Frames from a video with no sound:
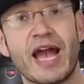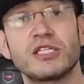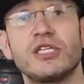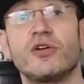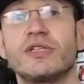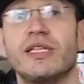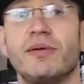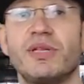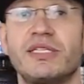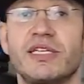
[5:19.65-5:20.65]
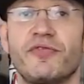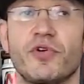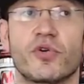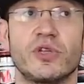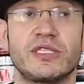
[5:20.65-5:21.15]
Actually, on the label itself,
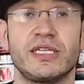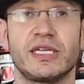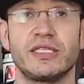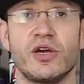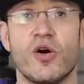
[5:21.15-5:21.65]
you're going to see that the